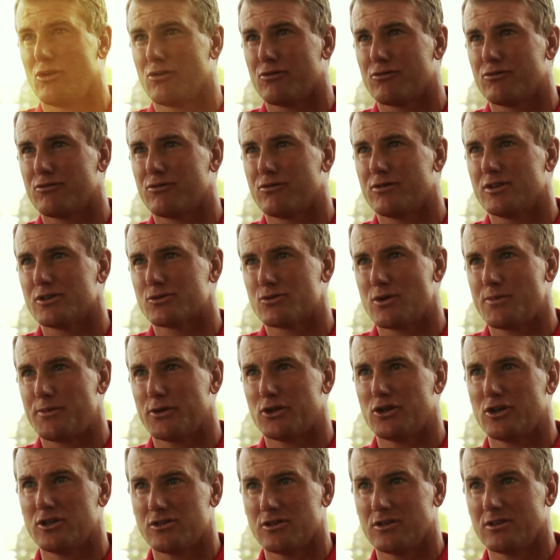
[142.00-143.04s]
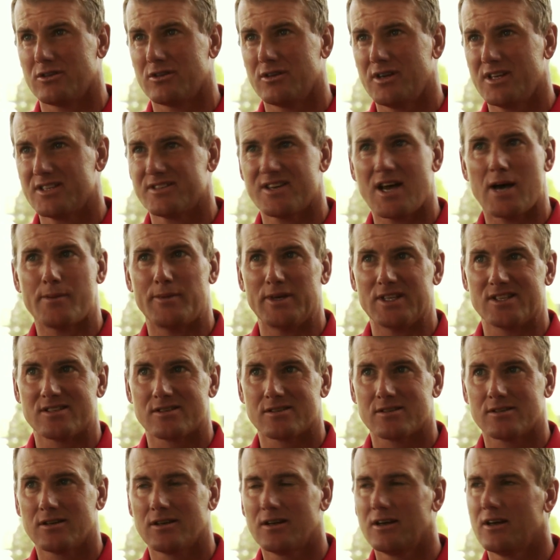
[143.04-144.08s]
golf is repetition, it's
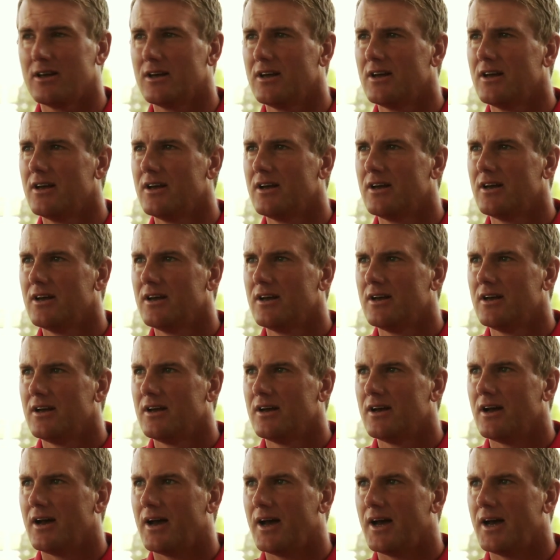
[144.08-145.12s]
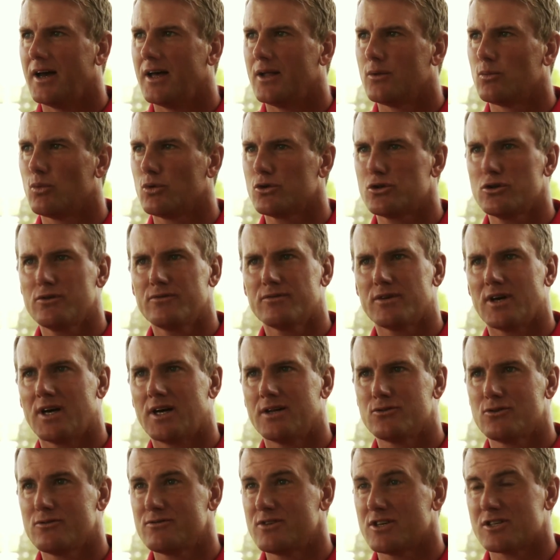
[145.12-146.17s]
habits. And what you've
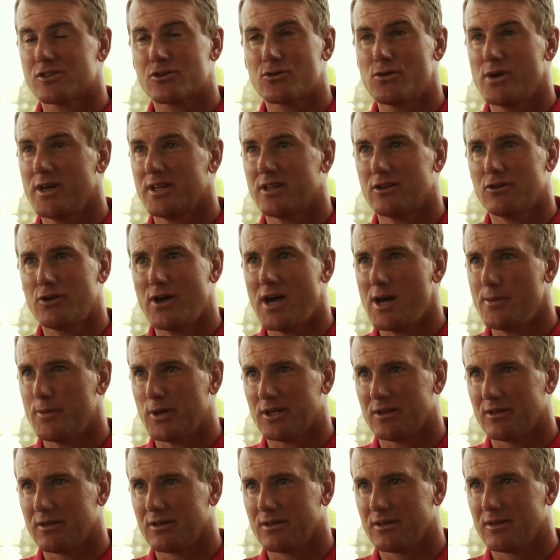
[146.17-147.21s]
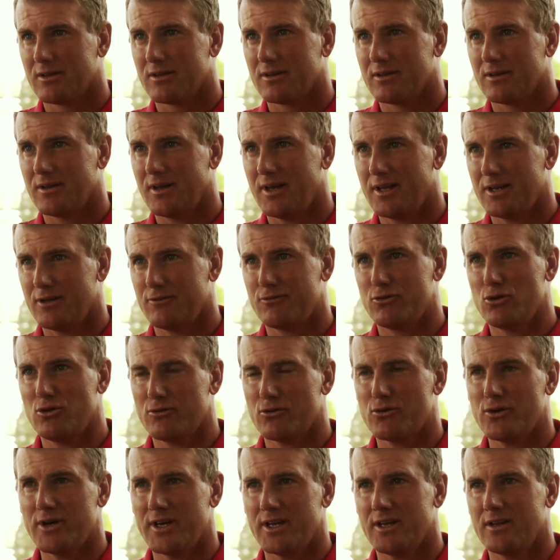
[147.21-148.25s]
done, you just created the habit. And if
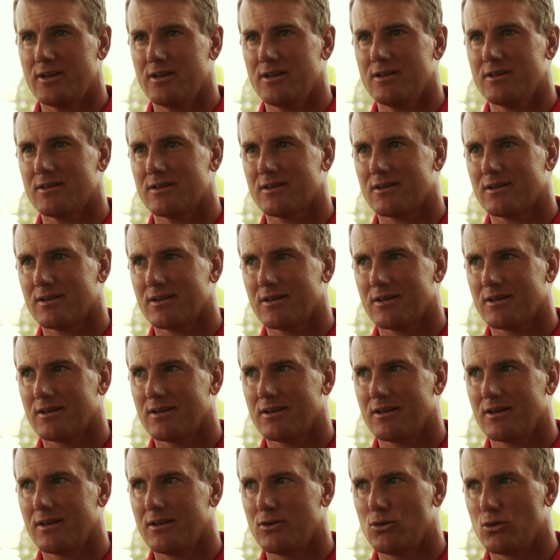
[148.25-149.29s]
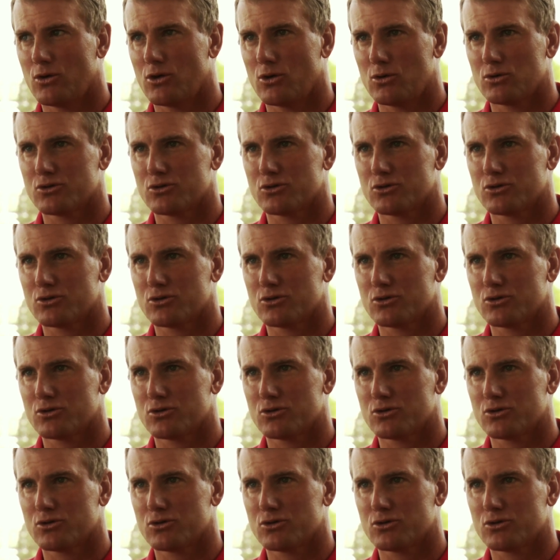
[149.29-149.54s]
you've created it, you